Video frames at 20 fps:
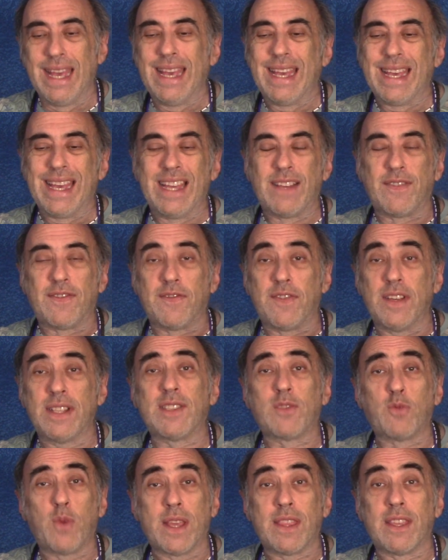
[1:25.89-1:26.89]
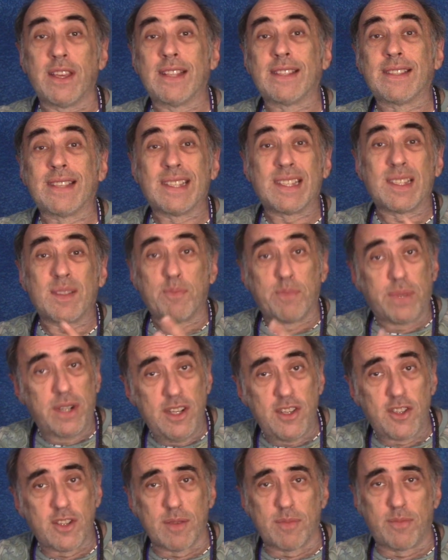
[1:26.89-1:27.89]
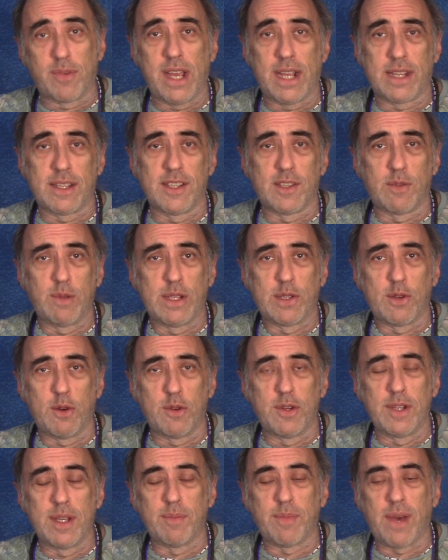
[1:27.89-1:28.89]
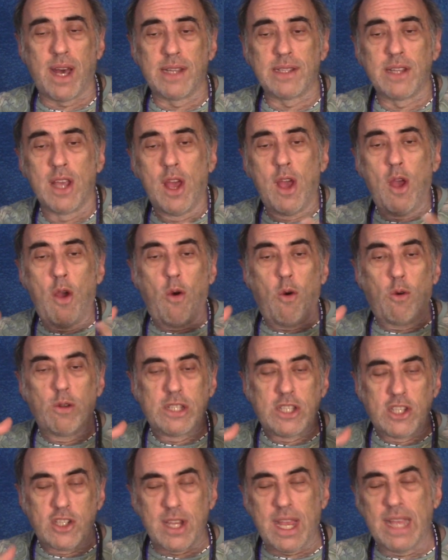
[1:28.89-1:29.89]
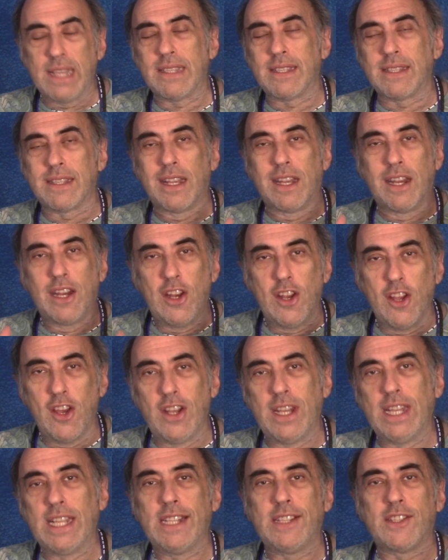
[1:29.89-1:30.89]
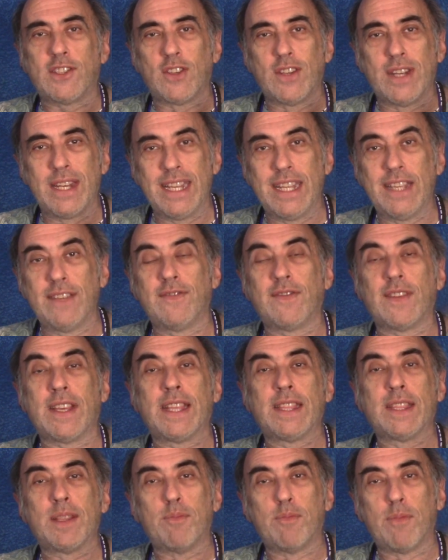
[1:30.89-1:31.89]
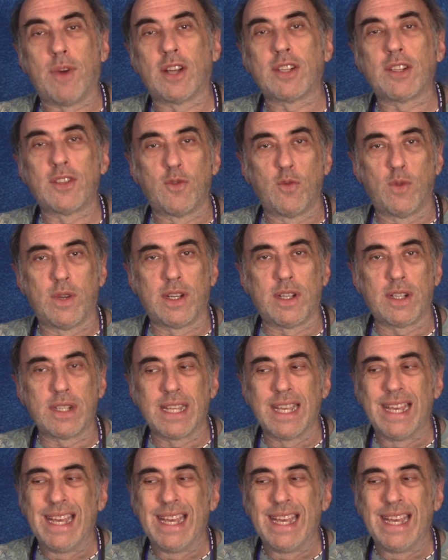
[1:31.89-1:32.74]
It fits whether it's a spiritual practice we're talking about or just learning to live in the modern world.